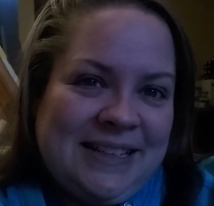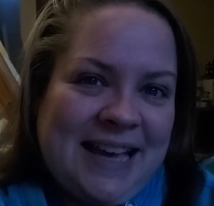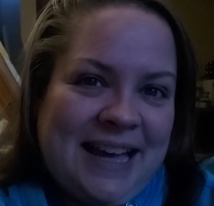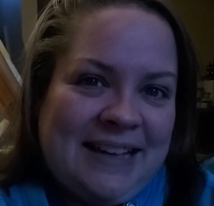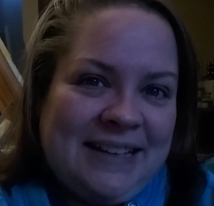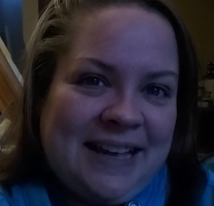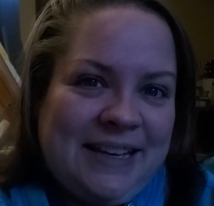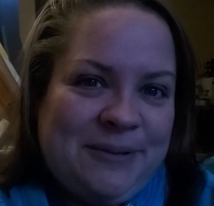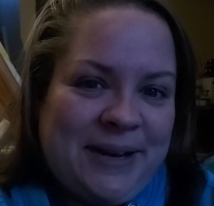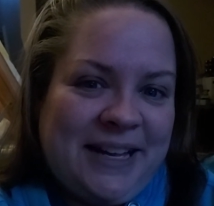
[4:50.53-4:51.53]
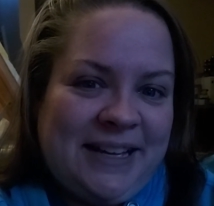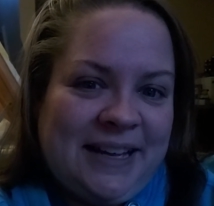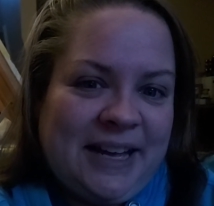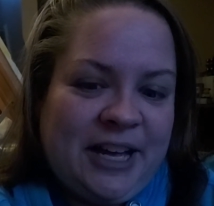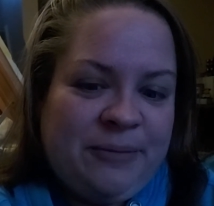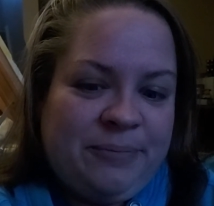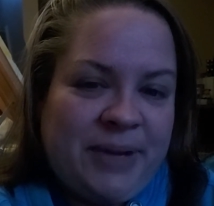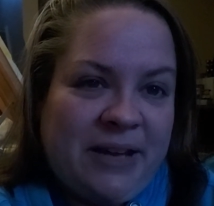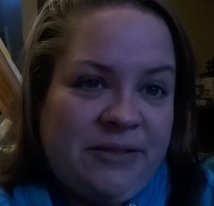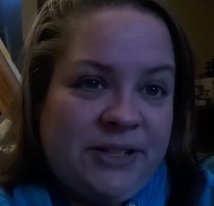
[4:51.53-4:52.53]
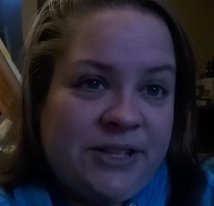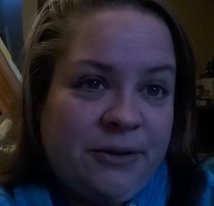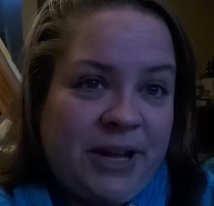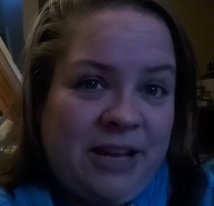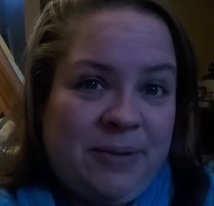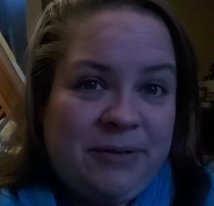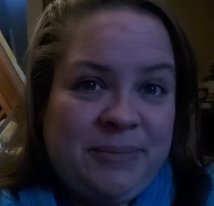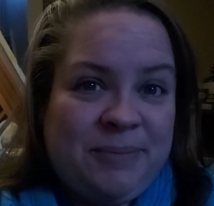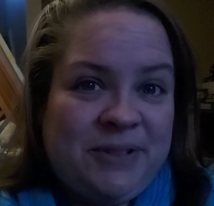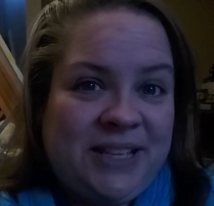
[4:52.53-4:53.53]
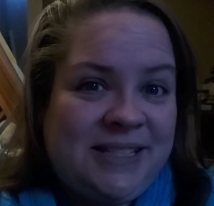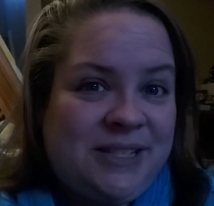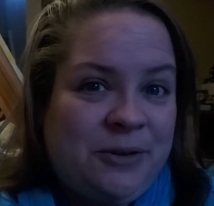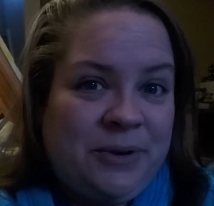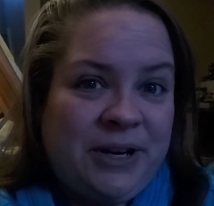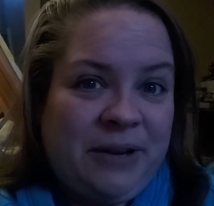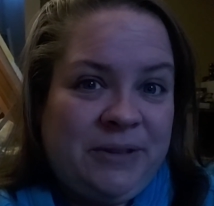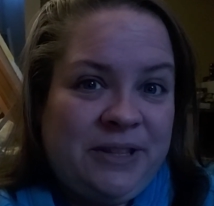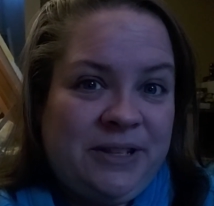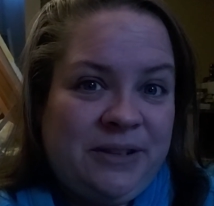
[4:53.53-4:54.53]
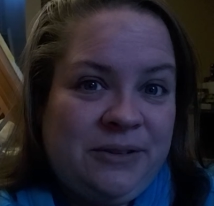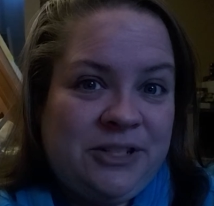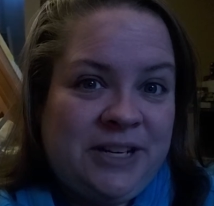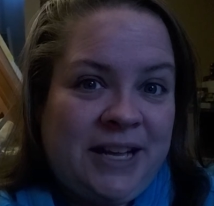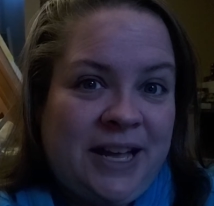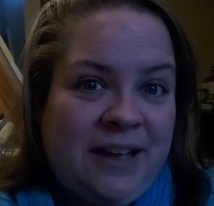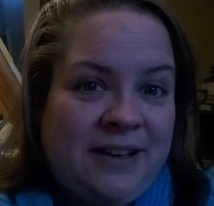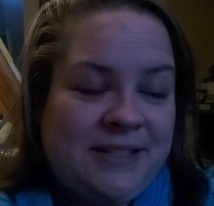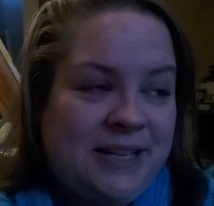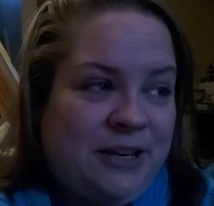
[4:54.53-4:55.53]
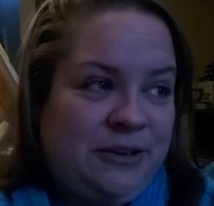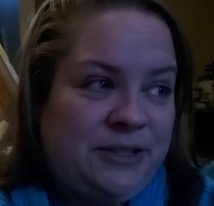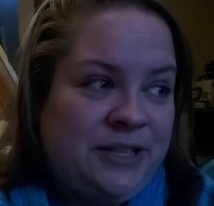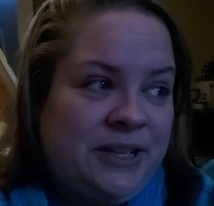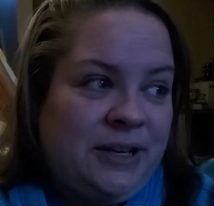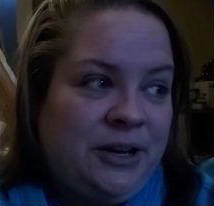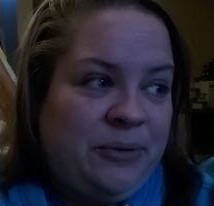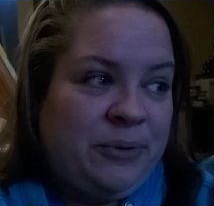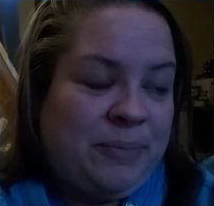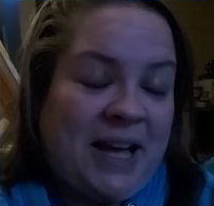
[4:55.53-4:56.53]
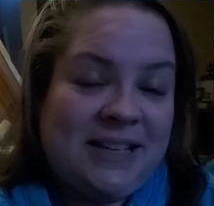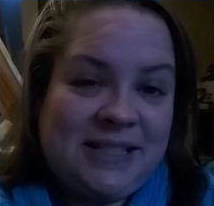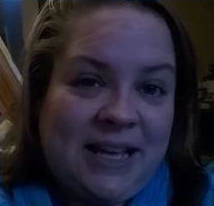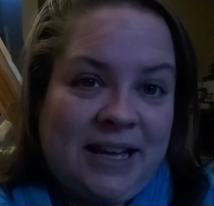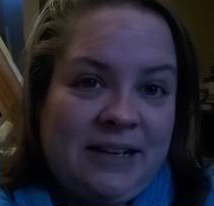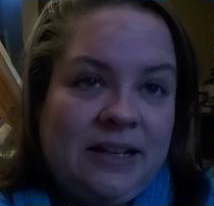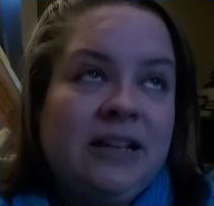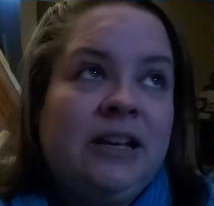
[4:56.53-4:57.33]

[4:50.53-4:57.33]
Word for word: yeah, anyway, um, boundaries are okay, but remember that's still working within the illusion and chaos and we're past that.